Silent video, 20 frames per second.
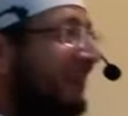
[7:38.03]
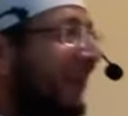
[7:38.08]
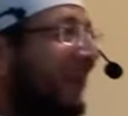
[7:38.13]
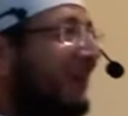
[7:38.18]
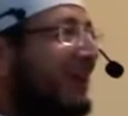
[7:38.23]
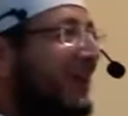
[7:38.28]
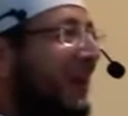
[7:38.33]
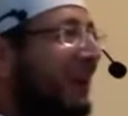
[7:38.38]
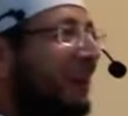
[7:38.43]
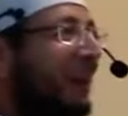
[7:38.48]

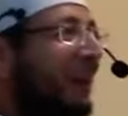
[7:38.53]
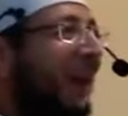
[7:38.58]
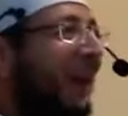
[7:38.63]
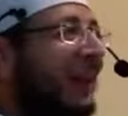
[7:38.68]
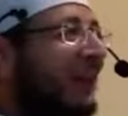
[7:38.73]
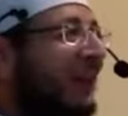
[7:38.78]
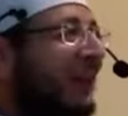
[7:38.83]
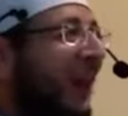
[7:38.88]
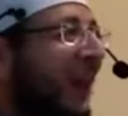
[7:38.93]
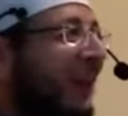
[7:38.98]
If someone
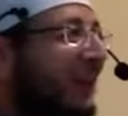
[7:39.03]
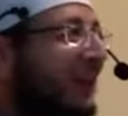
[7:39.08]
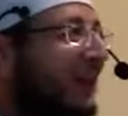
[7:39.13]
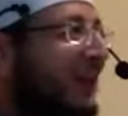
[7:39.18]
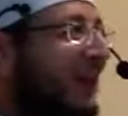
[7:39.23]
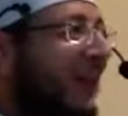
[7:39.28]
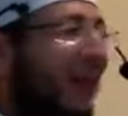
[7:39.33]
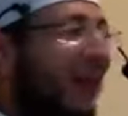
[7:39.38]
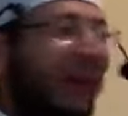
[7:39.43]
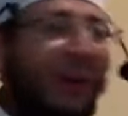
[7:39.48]
tried to
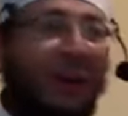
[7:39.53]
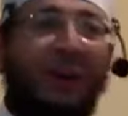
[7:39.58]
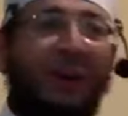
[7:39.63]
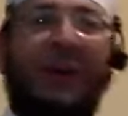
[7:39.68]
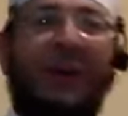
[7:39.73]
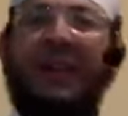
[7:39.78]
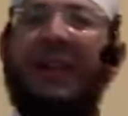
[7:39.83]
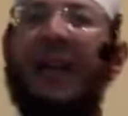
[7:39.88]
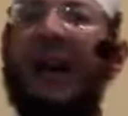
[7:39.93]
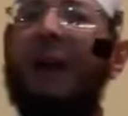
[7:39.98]
tell you,
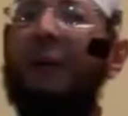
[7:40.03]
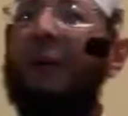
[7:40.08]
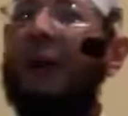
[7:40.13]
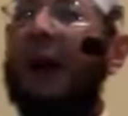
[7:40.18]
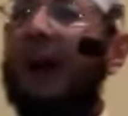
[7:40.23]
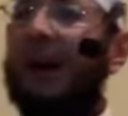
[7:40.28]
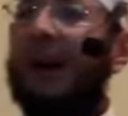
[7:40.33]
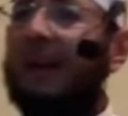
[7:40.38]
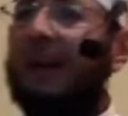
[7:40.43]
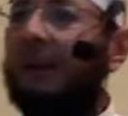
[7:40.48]
now we
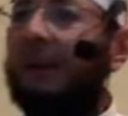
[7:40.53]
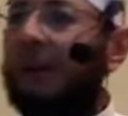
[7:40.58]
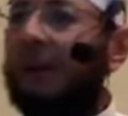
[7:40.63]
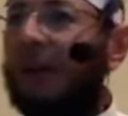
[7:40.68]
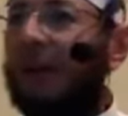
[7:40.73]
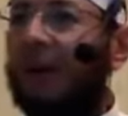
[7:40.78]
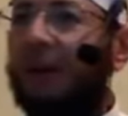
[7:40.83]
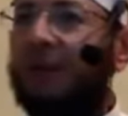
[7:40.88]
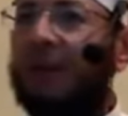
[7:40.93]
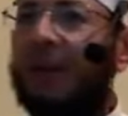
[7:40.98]
are in the
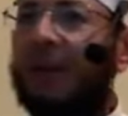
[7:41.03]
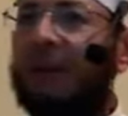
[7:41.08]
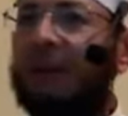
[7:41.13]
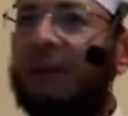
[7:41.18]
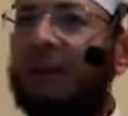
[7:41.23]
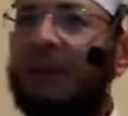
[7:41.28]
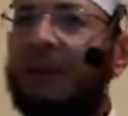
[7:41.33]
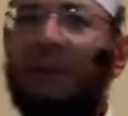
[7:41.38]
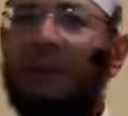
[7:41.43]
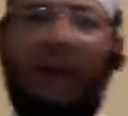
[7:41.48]
middle of the
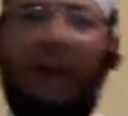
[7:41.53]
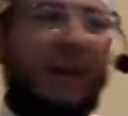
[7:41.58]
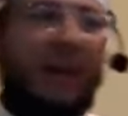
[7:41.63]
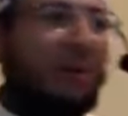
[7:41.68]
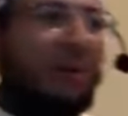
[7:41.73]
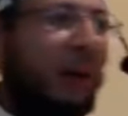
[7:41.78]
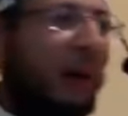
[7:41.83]
coronavirus,